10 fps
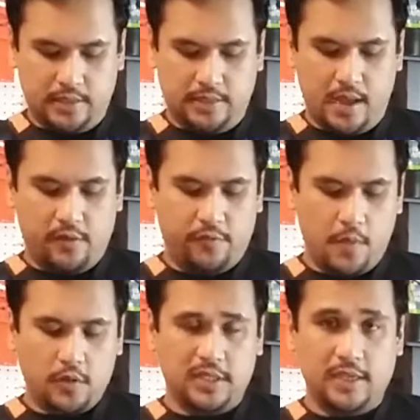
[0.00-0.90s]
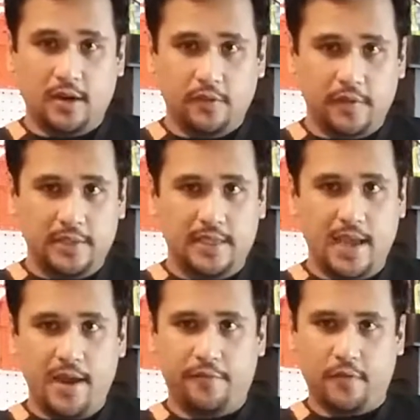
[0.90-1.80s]
This is Alan from OC Nerf, and
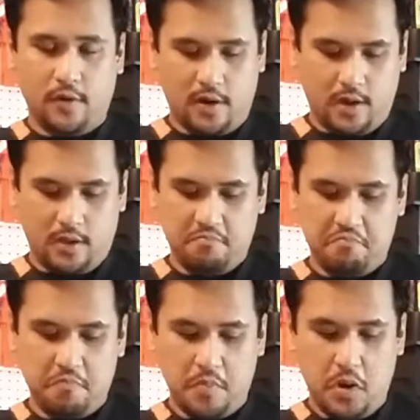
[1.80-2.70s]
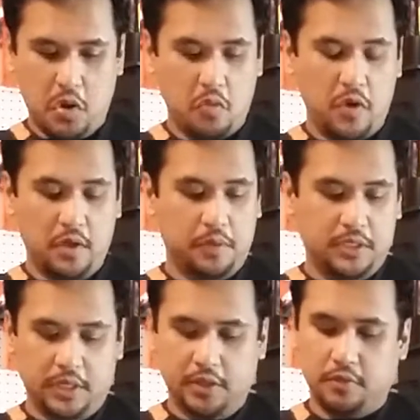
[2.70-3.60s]
today, for no real
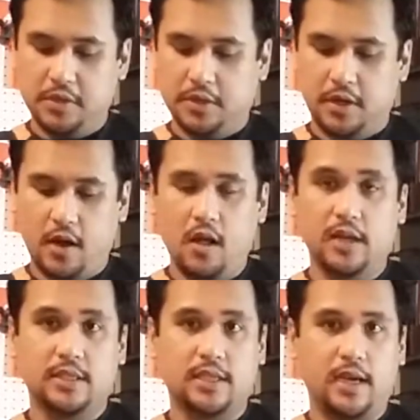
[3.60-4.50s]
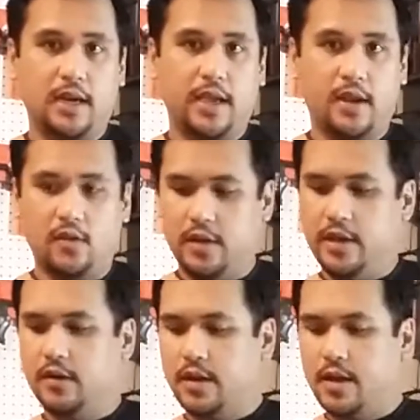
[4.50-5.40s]
particular reason at all, I decided to get all
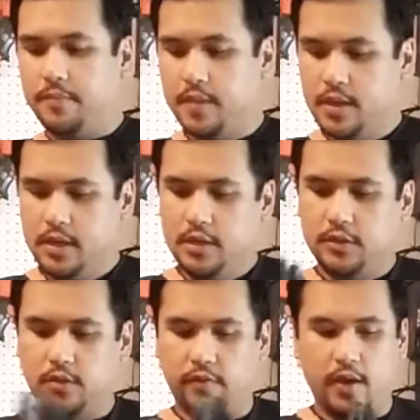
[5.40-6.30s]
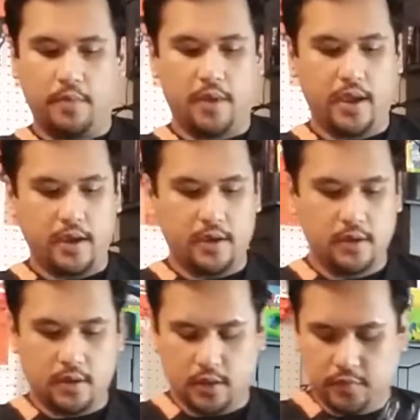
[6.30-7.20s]
geared up. So I've got my
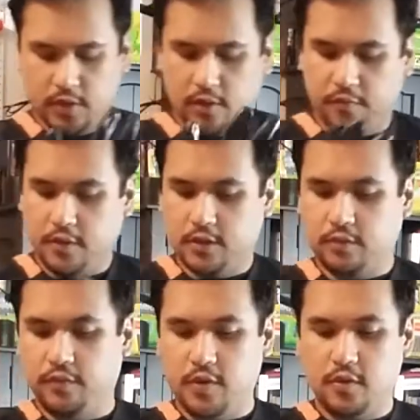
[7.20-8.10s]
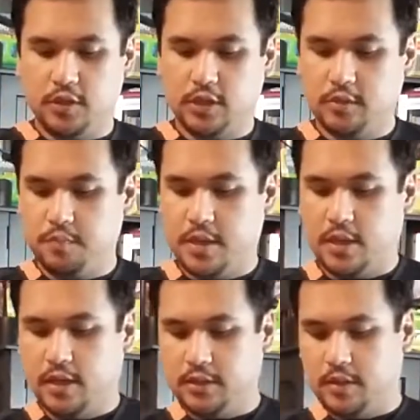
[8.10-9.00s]
gloves on for this review just
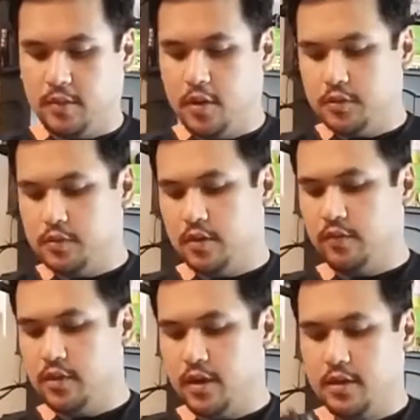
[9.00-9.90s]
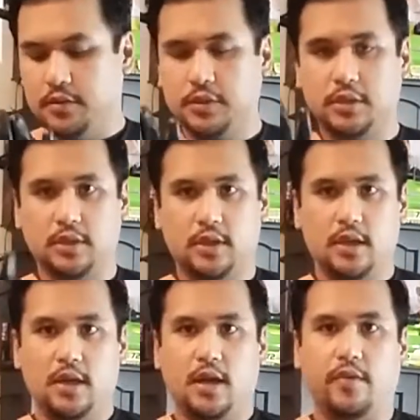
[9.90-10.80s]
because it goes with everything else.
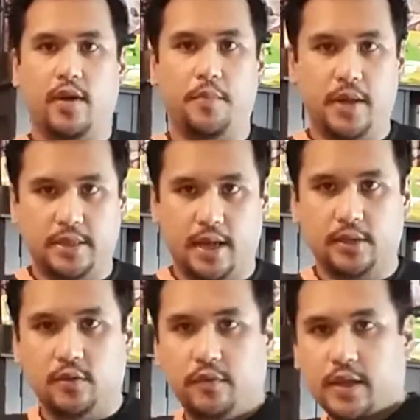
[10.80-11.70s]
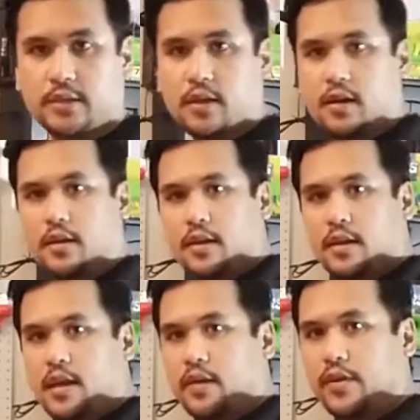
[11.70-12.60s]
I've got my tactical vest on.
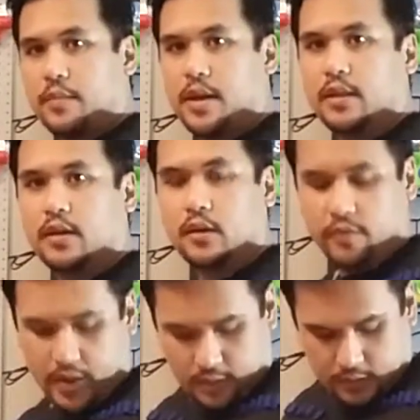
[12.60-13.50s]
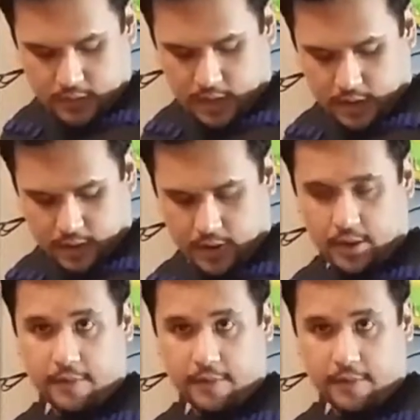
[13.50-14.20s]
I've got my little Valentine